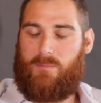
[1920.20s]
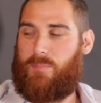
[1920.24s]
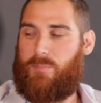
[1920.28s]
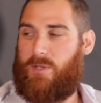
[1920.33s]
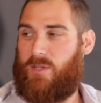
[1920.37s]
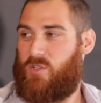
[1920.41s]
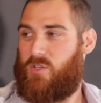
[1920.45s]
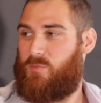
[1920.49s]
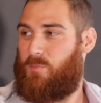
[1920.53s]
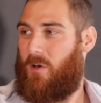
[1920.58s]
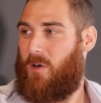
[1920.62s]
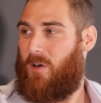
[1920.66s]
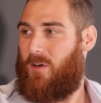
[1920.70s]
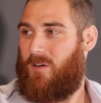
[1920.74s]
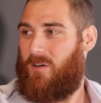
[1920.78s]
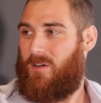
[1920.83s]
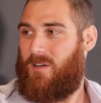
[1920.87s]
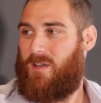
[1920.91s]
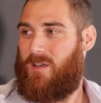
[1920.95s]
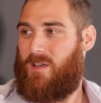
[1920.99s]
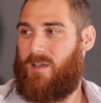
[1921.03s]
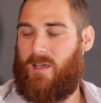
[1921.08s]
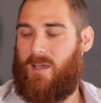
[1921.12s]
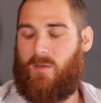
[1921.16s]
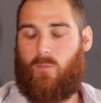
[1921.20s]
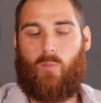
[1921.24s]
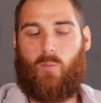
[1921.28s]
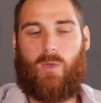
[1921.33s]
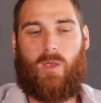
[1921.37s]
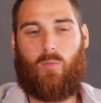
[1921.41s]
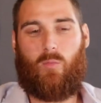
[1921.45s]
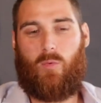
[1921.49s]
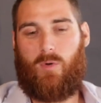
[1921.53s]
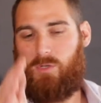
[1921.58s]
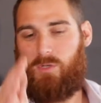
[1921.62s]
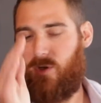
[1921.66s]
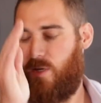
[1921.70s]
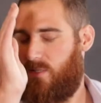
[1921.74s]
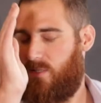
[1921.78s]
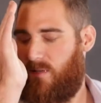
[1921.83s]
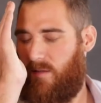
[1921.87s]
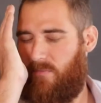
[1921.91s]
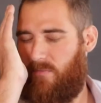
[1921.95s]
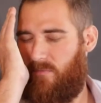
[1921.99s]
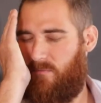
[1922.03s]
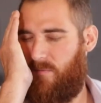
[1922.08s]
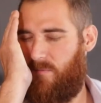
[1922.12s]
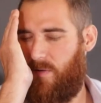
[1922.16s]
a beach ball, and we were just
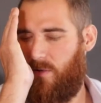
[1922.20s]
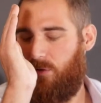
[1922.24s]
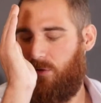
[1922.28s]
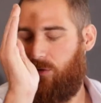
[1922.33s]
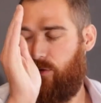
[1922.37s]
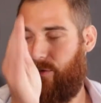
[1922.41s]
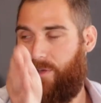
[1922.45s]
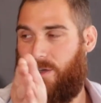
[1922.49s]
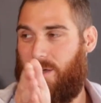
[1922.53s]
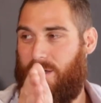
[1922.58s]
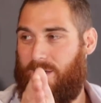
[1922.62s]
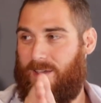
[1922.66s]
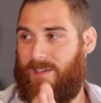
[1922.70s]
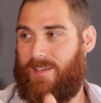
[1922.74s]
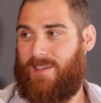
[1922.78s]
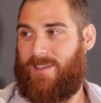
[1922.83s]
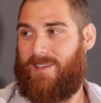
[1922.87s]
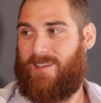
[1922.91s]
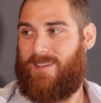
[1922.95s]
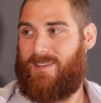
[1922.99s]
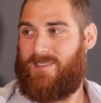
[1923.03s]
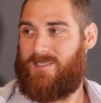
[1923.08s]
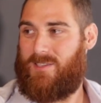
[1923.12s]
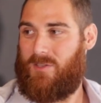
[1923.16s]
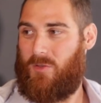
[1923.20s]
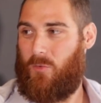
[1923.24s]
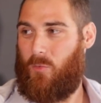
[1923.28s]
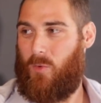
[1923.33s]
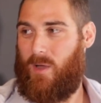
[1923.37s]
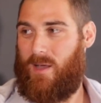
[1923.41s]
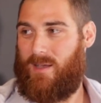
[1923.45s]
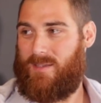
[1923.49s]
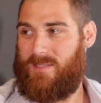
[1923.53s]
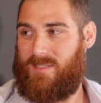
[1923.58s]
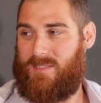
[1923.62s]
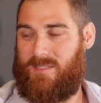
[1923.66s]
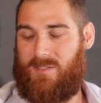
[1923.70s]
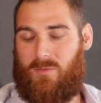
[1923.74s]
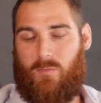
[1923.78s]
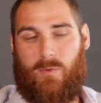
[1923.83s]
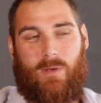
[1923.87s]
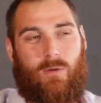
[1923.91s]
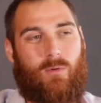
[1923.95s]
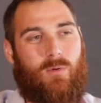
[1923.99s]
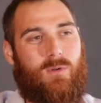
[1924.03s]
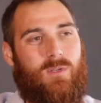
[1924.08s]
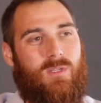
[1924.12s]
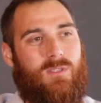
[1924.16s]
flying to the west.
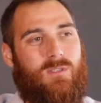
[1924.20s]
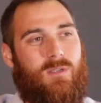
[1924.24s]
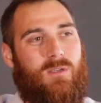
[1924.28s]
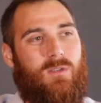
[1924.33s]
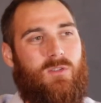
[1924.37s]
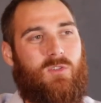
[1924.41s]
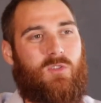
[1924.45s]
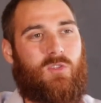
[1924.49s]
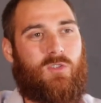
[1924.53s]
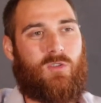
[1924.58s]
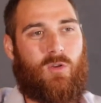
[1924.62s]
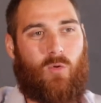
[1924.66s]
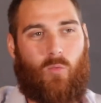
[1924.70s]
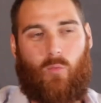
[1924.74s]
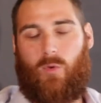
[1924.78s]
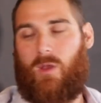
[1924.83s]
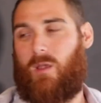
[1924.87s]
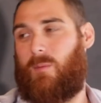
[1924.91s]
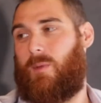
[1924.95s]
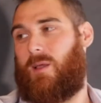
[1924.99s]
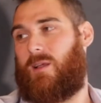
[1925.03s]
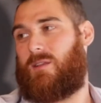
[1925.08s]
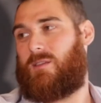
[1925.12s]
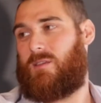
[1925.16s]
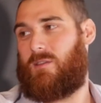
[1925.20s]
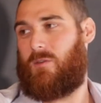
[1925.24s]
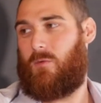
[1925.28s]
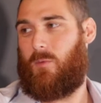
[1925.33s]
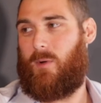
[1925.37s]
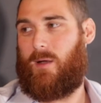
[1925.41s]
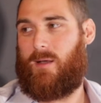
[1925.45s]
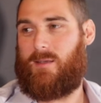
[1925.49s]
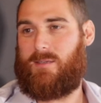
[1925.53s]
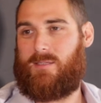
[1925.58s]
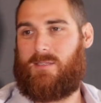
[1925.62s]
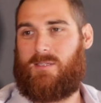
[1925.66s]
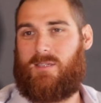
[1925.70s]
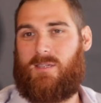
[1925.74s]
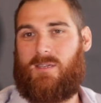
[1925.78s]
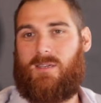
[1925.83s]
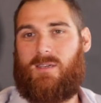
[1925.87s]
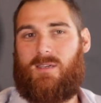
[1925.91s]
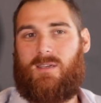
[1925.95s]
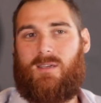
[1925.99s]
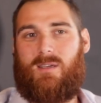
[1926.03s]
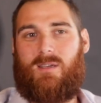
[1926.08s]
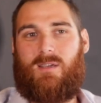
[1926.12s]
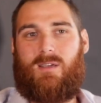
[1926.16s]
We were just screaming to the west.
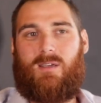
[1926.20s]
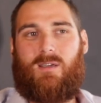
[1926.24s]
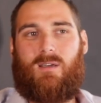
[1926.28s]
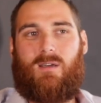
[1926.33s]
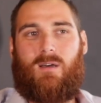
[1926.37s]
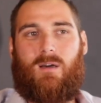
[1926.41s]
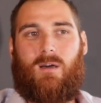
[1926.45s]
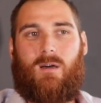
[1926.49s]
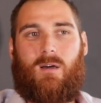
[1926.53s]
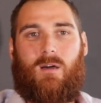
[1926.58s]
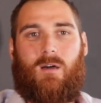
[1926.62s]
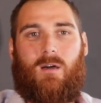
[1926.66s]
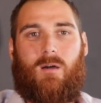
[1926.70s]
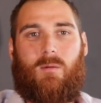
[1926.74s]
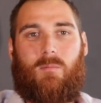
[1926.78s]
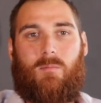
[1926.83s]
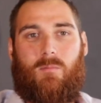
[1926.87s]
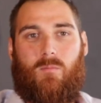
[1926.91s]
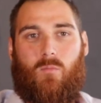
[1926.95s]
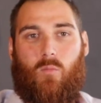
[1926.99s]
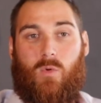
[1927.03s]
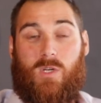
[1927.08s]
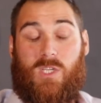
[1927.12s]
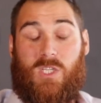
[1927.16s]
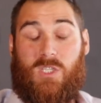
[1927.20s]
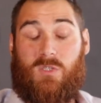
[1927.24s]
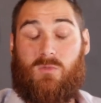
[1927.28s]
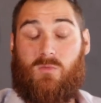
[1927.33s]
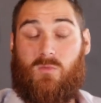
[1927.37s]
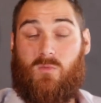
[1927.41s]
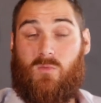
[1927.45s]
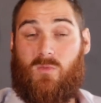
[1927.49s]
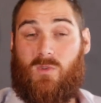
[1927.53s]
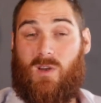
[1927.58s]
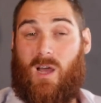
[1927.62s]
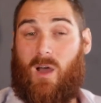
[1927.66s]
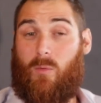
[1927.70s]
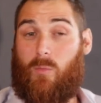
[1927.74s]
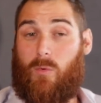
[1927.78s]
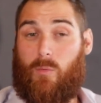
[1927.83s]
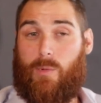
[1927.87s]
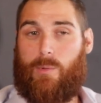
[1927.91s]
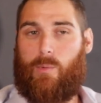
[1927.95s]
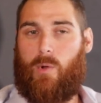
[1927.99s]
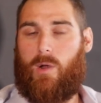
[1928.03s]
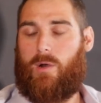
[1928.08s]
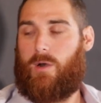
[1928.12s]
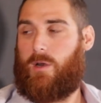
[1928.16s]
Which is not where
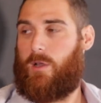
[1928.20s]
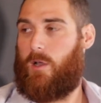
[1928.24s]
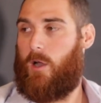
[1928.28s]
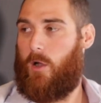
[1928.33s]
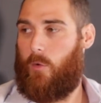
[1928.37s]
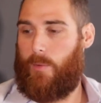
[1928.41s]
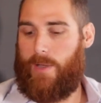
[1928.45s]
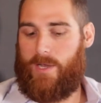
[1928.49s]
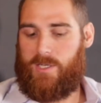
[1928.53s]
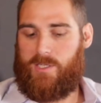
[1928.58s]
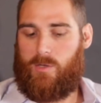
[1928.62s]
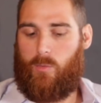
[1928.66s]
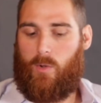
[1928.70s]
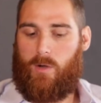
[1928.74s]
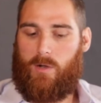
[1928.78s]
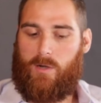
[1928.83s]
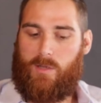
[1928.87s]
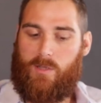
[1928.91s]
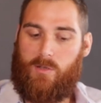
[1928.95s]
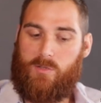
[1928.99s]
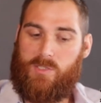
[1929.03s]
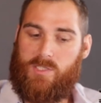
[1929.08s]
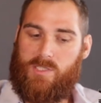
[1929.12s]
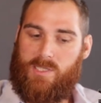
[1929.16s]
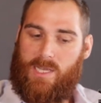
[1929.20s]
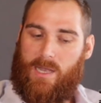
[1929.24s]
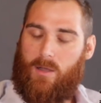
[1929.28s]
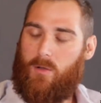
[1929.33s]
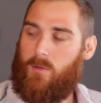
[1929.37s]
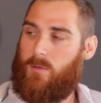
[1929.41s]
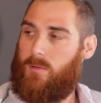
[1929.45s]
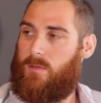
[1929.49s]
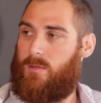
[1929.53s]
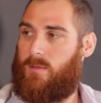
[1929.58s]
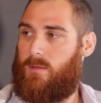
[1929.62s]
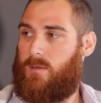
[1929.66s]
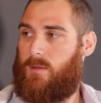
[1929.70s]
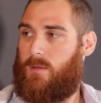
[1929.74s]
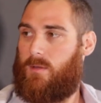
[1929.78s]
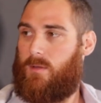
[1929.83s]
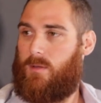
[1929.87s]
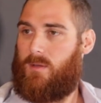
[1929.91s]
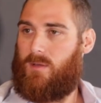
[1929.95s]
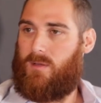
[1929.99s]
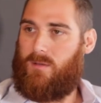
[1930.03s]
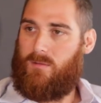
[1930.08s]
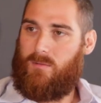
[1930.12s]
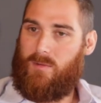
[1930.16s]
we wanted to go. We actually wanted to go south,
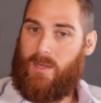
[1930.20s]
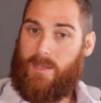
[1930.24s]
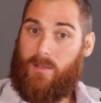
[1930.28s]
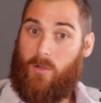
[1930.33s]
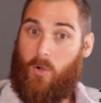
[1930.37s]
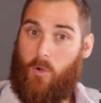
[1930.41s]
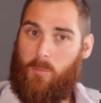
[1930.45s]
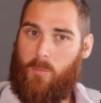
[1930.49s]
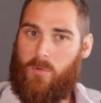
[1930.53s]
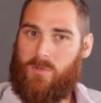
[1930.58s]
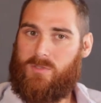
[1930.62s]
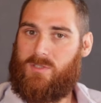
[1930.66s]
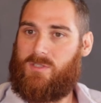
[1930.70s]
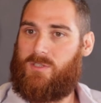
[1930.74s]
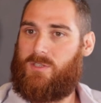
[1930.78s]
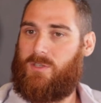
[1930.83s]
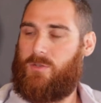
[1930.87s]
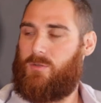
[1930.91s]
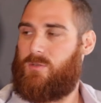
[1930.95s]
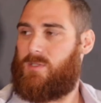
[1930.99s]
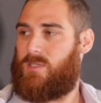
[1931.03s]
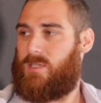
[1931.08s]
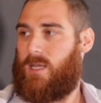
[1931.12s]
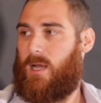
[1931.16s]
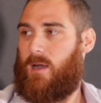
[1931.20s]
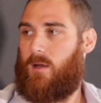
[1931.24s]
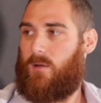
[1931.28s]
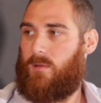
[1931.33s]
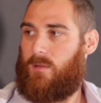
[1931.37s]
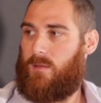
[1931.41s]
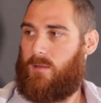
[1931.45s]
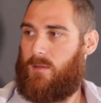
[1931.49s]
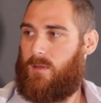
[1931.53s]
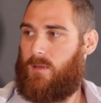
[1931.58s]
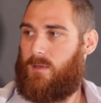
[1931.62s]
like almost due south,